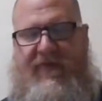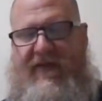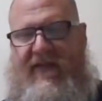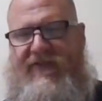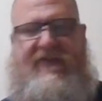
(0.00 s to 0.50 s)

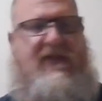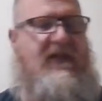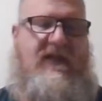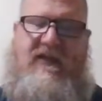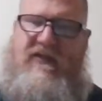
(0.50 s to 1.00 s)
finished,
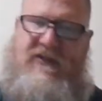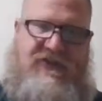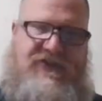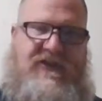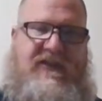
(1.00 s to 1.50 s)
and
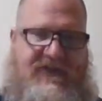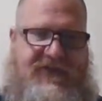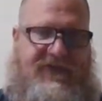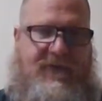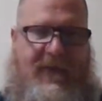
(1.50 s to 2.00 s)
then she gets
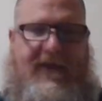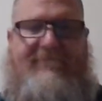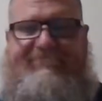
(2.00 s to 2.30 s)
it to me.